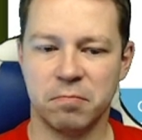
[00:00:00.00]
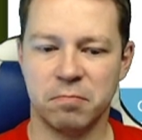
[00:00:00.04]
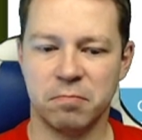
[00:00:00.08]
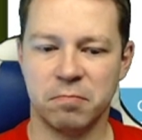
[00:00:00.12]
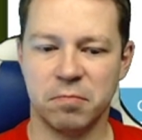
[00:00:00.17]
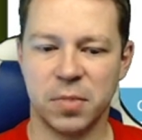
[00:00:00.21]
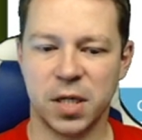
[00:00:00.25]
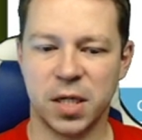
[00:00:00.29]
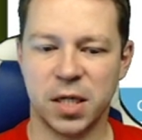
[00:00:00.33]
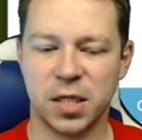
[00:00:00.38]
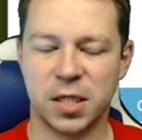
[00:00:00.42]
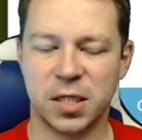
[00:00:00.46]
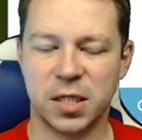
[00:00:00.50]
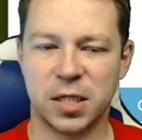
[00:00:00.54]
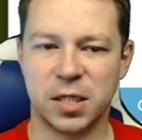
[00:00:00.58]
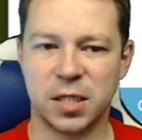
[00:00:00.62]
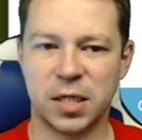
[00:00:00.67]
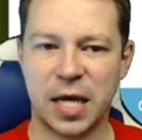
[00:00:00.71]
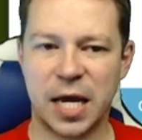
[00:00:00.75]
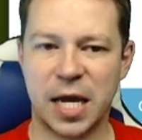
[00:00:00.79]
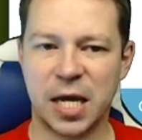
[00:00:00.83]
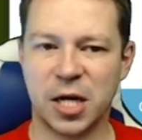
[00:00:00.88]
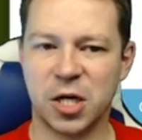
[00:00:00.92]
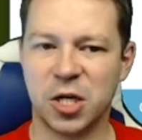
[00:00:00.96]
it's
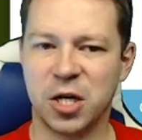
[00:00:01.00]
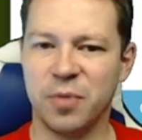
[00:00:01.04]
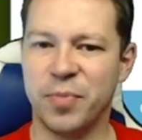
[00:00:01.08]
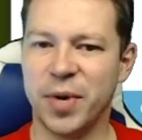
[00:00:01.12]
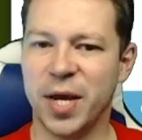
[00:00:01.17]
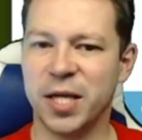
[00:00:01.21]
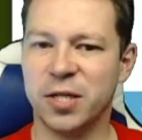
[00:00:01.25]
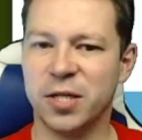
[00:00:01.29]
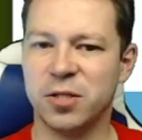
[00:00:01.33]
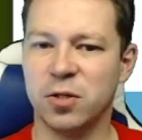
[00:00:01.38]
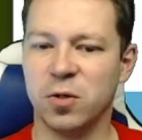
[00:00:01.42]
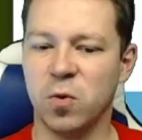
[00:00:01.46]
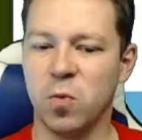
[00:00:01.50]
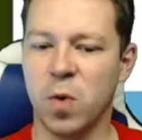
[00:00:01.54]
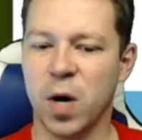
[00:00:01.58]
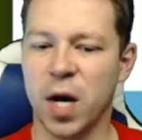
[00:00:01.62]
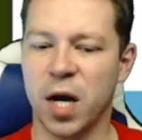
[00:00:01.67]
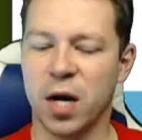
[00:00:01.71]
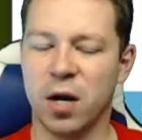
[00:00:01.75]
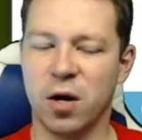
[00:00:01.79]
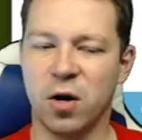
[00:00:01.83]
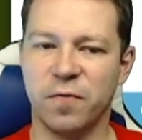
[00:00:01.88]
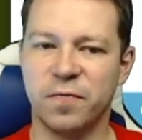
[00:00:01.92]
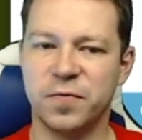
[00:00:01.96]
actually based on
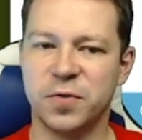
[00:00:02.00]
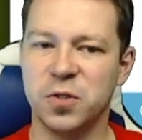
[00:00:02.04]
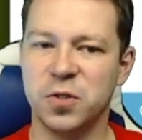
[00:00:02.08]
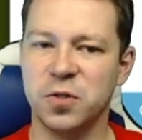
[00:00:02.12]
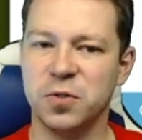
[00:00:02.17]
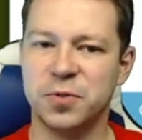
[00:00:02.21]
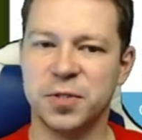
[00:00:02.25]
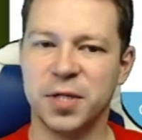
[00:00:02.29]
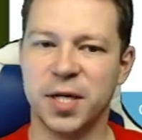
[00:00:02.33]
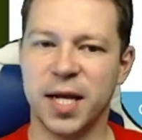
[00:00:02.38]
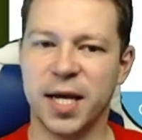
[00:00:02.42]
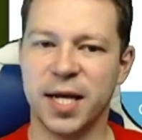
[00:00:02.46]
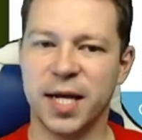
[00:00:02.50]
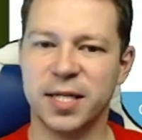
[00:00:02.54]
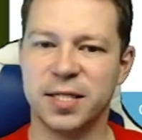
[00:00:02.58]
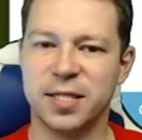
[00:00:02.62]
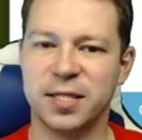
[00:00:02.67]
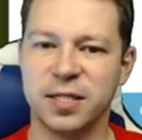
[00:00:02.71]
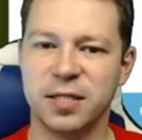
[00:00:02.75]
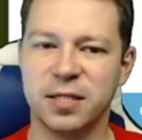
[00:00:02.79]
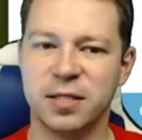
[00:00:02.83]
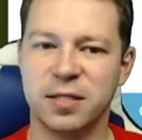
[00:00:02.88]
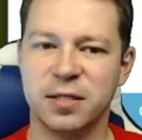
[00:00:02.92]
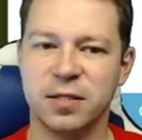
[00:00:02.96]
one of two
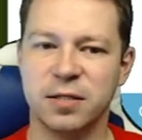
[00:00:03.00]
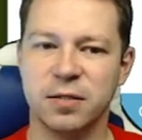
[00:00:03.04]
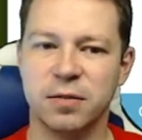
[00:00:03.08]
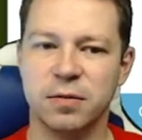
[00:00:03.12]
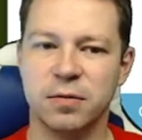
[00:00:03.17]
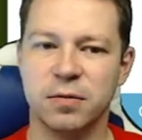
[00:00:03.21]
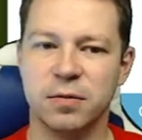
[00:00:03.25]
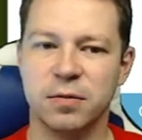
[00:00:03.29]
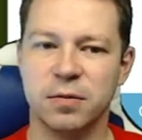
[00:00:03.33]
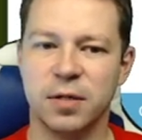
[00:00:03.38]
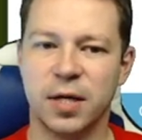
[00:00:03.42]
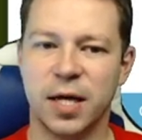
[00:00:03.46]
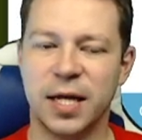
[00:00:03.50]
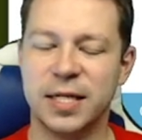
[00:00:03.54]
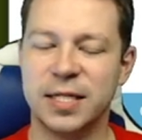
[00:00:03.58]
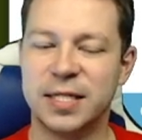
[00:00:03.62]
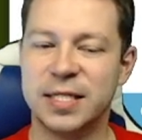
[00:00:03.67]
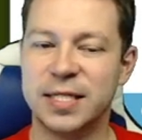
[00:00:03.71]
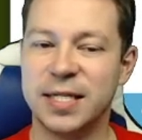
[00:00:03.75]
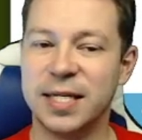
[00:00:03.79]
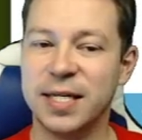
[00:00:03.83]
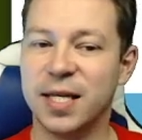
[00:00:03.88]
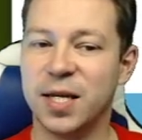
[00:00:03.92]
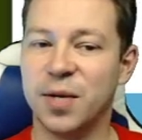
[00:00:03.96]
finesses. And
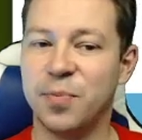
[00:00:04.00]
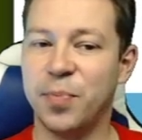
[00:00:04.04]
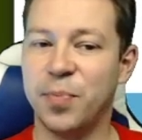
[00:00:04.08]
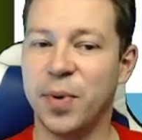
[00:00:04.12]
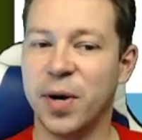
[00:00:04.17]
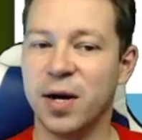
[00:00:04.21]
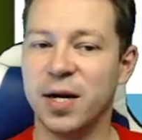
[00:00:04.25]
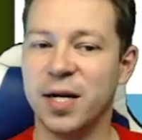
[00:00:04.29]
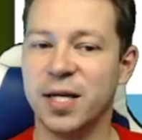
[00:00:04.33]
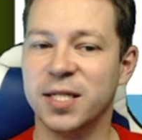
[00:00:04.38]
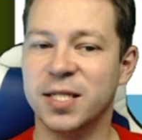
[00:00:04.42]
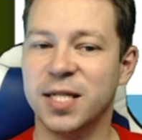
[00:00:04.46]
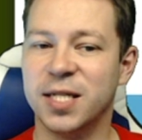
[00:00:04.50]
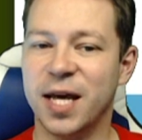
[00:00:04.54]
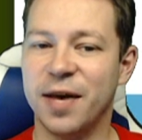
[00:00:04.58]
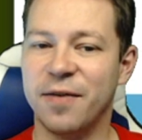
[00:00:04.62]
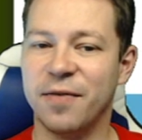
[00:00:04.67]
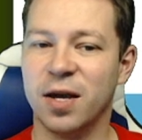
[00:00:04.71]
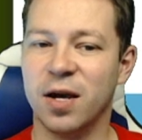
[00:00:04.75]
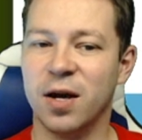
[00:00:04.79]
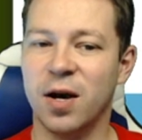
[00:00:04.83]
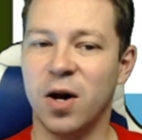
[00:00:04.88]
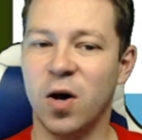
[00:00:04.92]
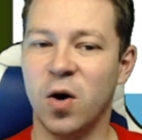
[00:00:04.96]
see that partner is
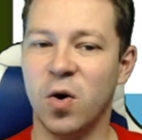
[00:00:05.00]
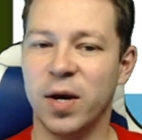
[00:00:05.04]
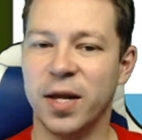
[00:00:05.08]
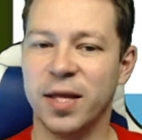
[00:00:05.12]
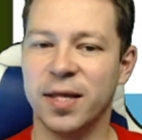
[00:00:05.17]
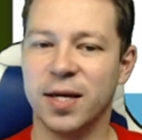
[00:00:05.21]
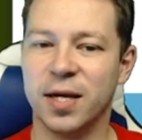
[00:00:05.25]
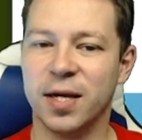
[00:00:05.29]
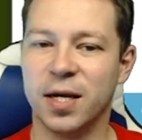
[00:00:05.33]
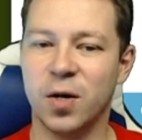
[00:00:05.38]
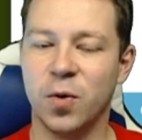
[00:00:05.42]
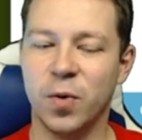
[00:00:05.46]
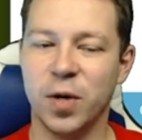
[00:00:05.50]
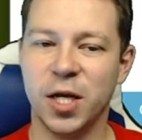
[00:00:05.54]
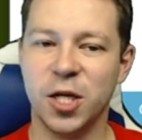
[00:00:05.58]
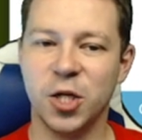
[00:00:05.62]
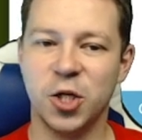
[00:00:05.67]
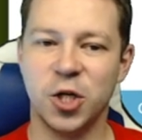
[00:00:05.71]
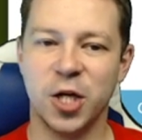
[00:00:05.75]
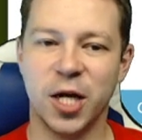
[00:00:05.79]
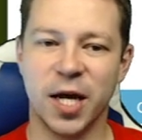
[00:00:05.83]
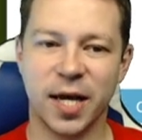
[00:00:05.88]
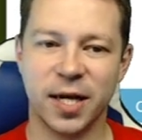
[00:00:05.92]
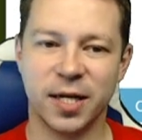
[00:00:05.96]
having only the queen
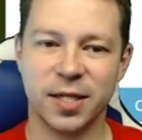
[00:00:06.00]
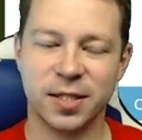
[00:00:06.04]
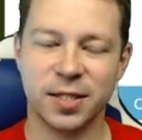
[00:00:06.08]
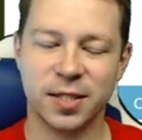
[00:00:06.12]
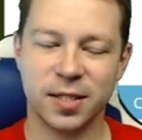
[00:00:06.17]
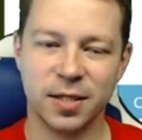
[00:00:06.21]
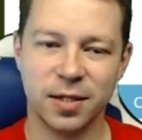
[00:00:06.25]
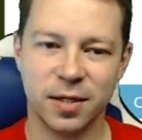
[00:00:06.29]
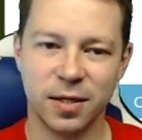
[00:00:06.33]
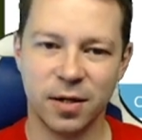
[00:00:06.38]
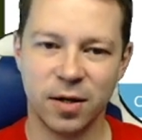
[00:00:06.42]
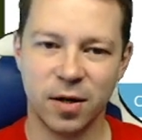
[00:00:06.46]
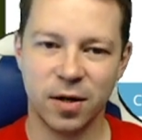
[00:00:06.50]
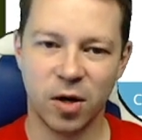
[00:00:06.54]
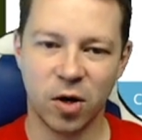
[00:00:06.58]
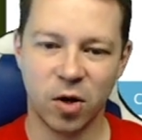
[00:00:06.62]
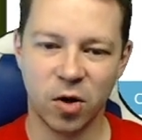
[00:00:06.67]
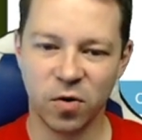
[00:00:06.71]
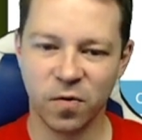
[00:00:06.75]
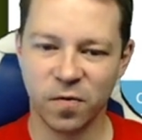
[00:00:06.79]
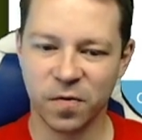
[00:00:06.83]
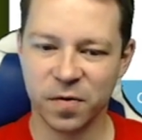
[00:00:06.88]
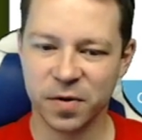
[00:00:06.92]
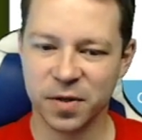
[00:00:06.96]
jacks all
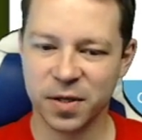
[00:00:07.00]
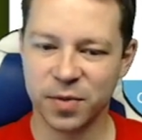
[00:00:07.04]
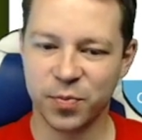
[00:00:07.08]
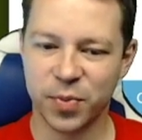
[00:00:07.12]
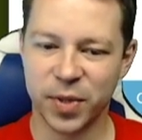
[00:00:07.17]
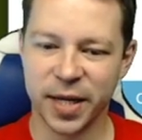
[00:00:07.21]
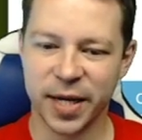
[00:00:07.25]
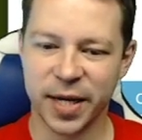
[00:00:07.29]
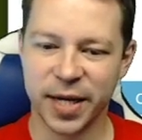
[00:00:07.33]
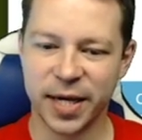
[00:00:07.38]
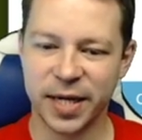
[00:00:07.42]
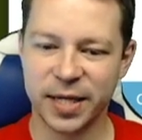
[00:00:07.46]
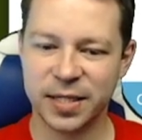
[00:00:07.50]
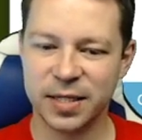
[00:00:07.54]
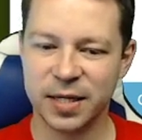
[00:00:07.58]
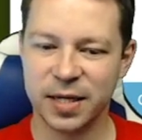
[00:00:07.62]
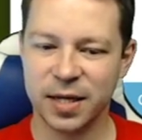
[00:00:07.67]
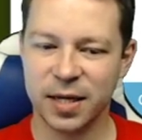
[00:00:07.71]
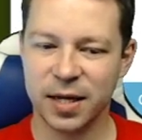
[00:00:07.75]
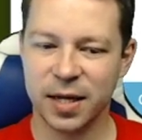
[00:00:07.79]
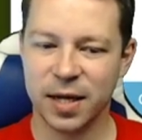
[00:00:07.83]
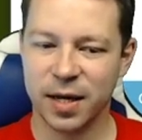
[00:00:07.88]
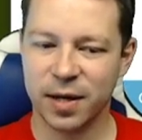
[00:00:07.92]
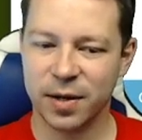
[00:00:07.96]
over the place,
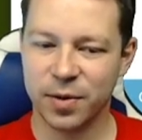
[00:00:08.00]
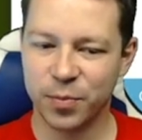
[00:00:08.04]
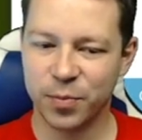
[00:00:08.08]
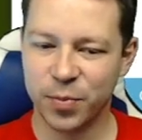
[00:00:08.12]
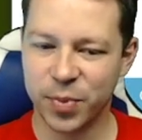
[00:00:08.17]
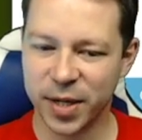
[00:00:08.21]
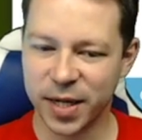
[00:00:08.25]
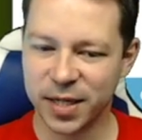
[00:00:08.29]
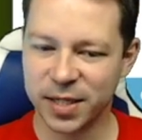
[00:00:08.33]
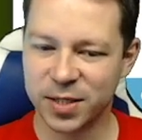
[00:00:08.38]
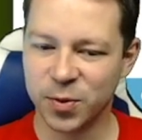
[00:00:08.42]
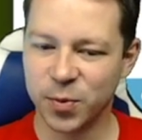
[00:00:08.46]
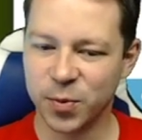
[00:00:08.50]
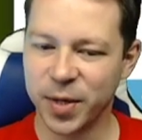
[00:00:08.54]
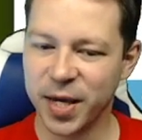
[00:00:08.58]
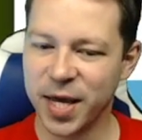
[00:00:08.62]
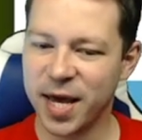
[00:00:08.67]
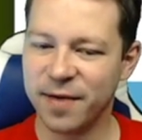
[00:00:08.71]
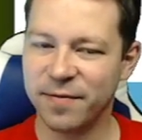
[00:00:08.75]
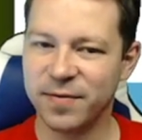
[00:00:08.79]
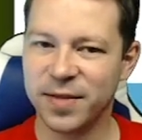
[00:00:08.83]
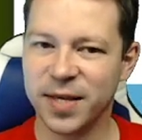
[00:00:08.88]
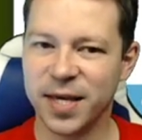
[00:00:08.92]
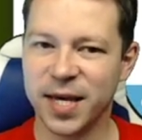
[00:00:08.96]
but we
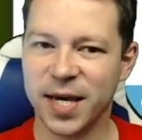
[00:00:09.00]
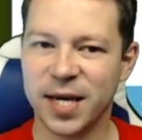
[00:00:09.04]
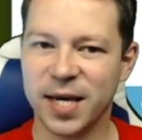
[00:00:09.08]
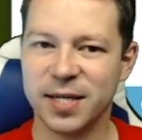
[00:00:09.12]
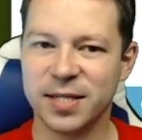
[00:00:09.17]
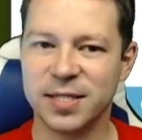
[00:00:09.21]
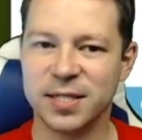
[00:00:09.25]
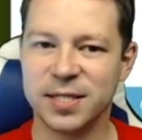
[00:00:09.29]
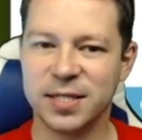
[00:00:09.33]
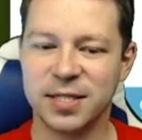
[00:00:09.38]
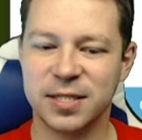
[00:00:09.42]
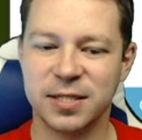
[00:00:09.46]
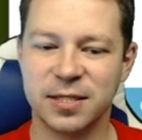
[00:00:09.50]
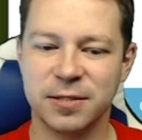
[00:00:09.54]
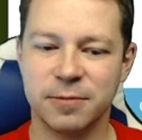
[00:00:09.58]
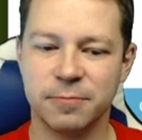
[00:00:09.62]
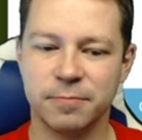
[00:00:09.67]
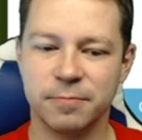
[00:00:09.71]
have the aces.